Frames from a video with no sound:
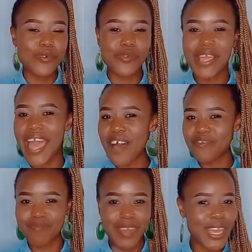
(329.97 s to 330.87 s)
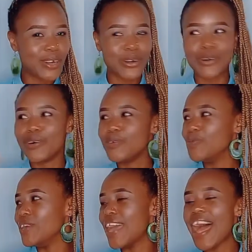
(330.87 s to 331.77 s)
We have
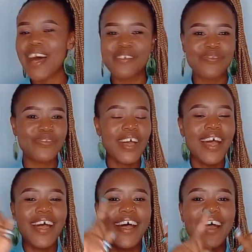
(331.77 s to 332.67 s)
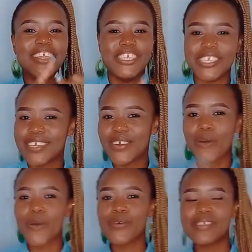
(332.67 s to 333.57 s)
Meko, we have
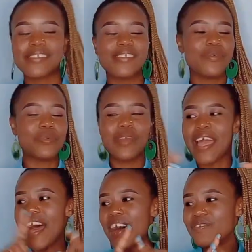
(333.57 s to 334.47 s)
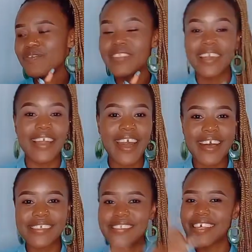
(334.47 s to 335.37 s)
Jikos, we have the
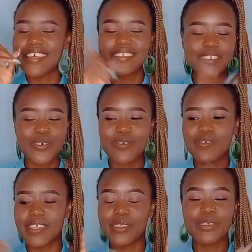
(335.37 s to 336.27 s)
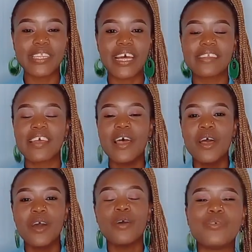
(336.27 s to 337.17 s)
gas stoves and all that.
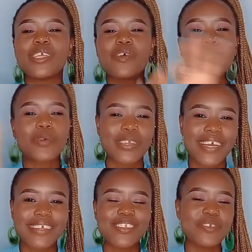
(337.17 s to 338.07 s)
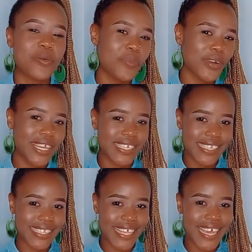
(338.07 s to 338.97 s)
Whichever product your
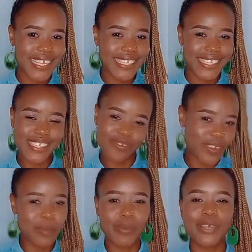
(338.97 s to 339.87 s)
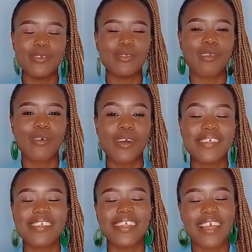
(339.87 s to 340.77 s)
pocket decides is fine by you, so long
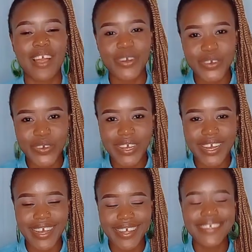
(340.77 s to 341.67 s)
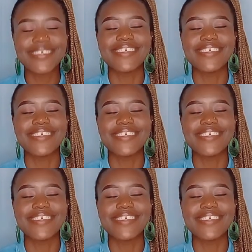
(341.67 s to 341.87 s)
as it can cook,